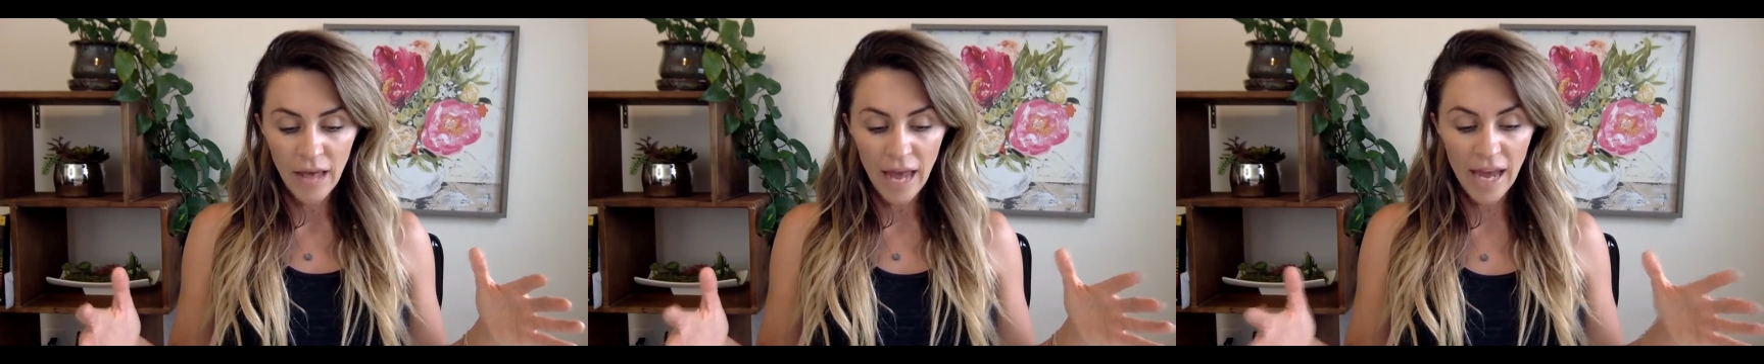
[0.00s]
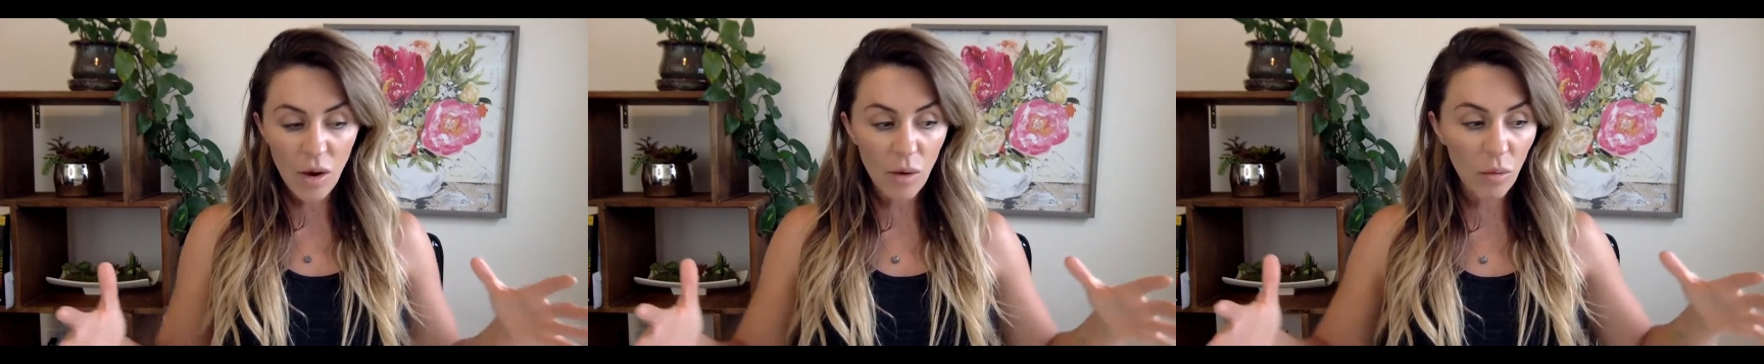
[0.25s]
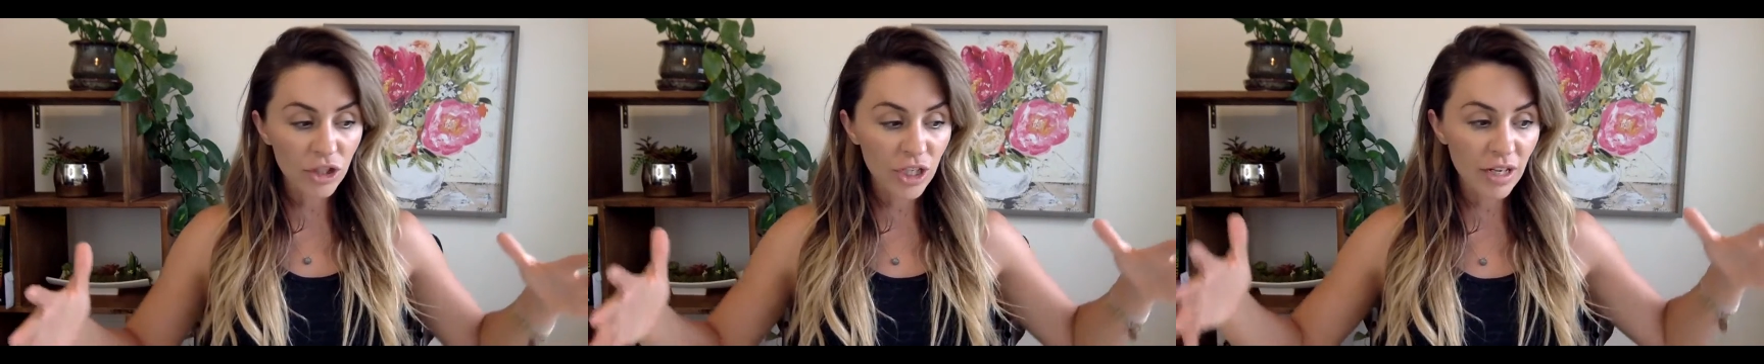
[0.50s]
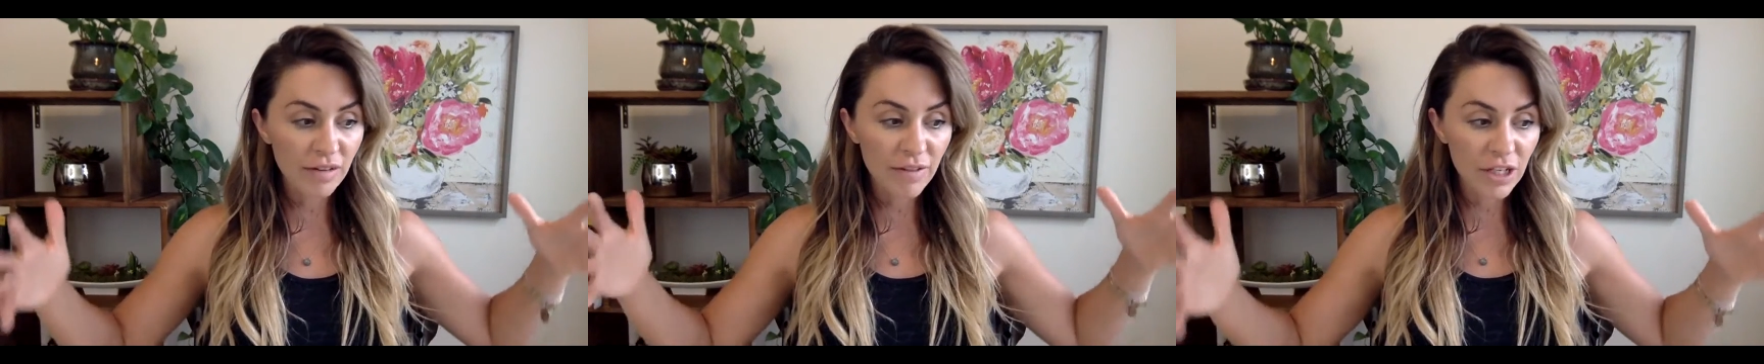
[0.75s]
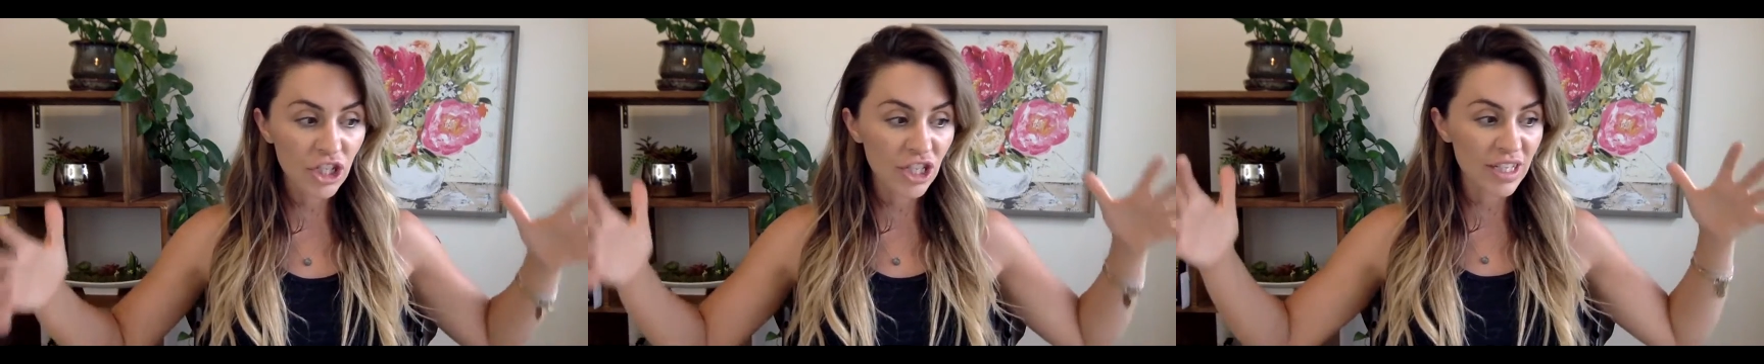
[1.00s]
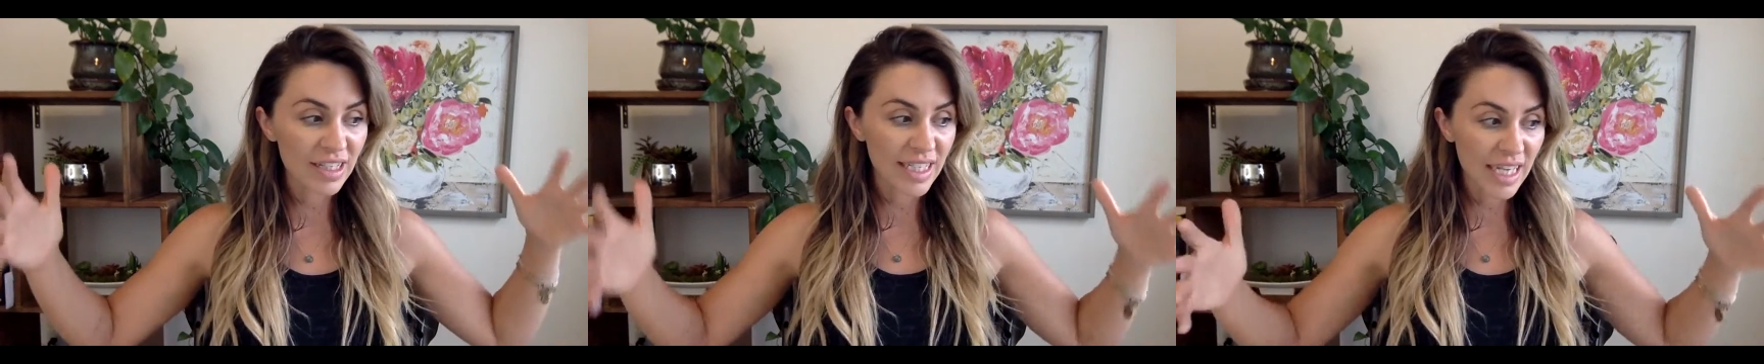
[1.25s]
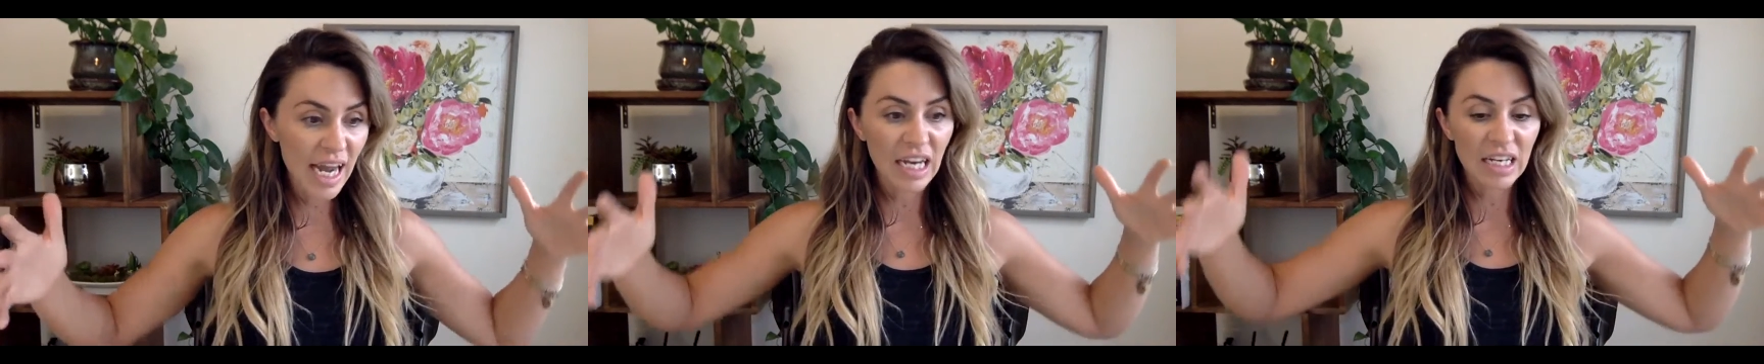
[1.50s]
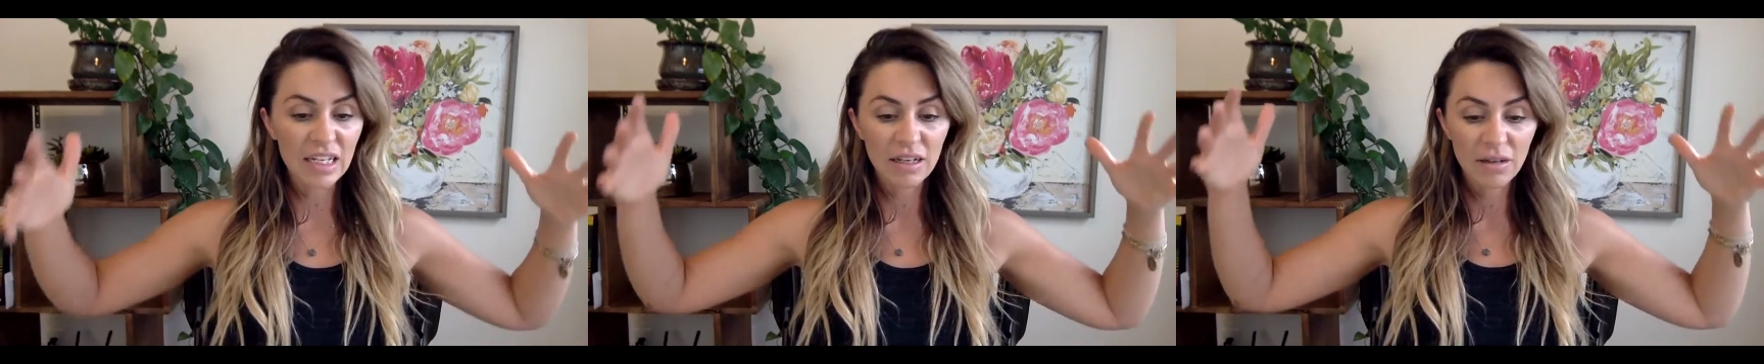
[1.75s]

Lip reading: And now I want you to envision the state.